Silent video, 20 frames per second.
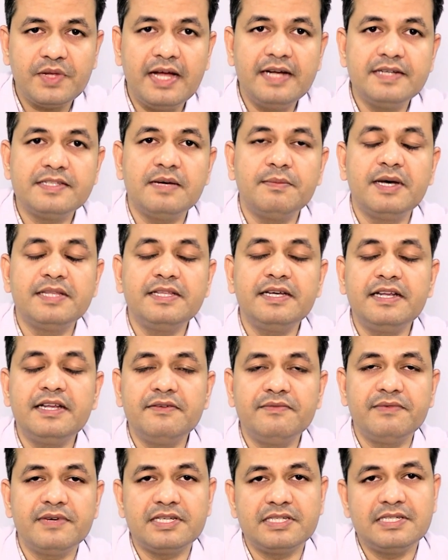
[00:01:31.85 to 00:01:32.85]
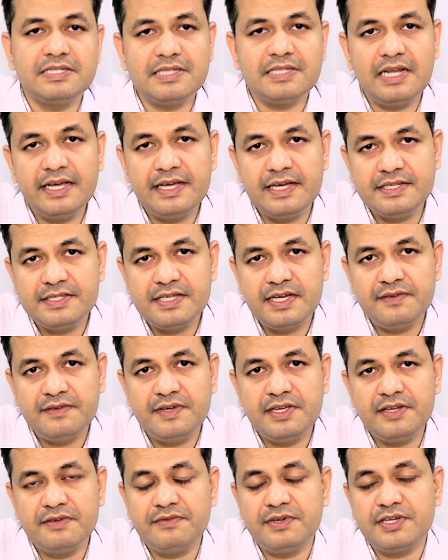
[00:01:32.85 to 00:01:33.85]
and some other infections like
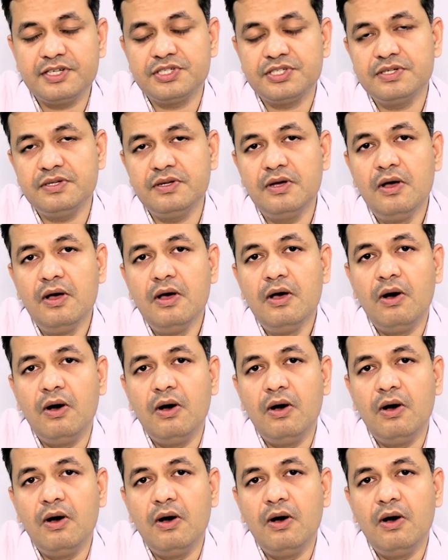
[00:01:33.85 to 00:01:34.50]
HIV infection